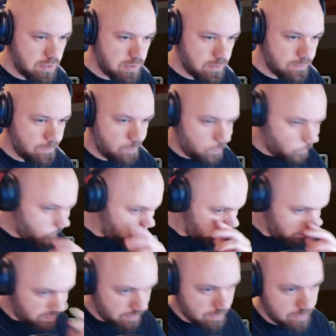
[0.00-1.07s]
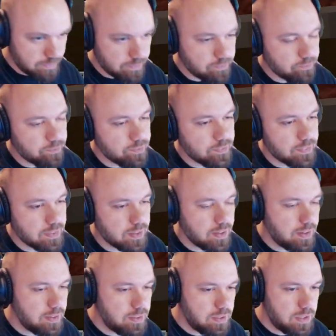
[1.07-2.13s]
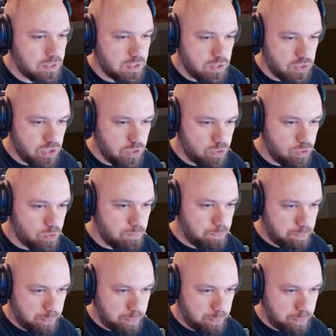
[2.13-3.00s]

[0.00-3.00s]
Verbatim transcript: experienced kinetic energy? Nope.